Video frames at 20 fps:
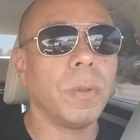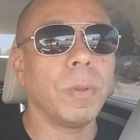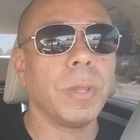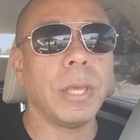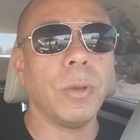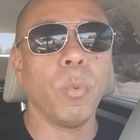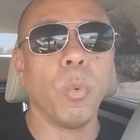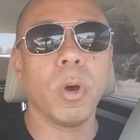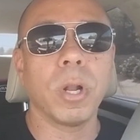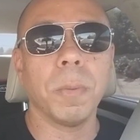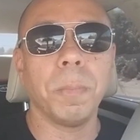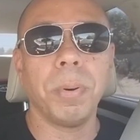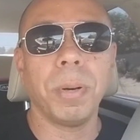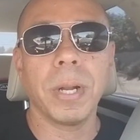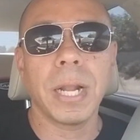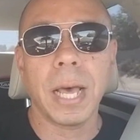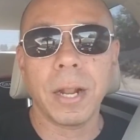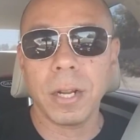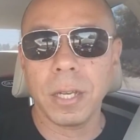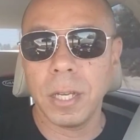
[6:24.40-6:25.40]
they want to
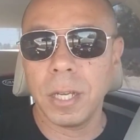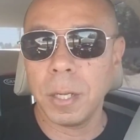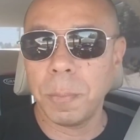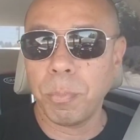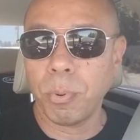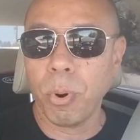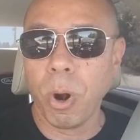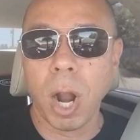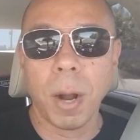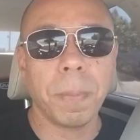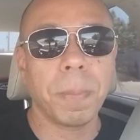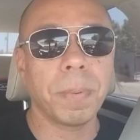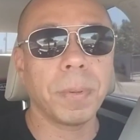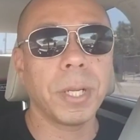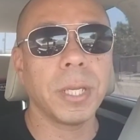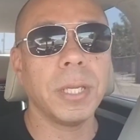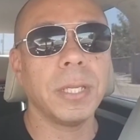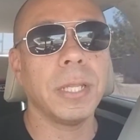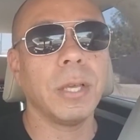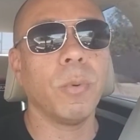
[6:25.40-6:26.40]
put out a good
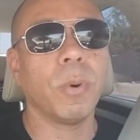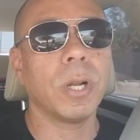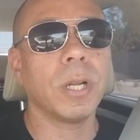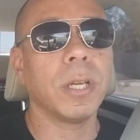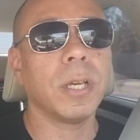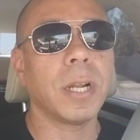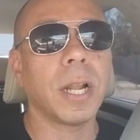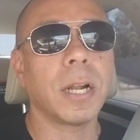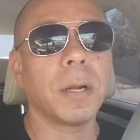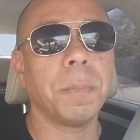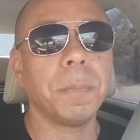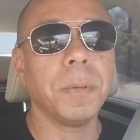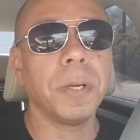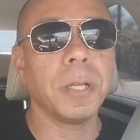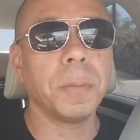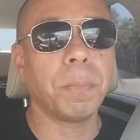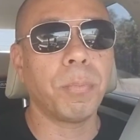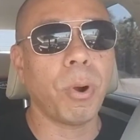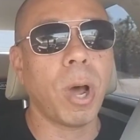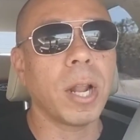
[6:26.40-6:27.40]
property, they want to put out a
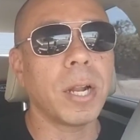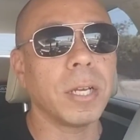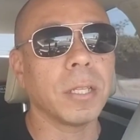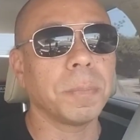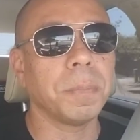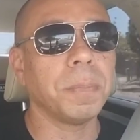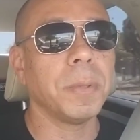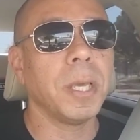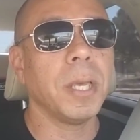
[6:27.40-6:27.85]
good product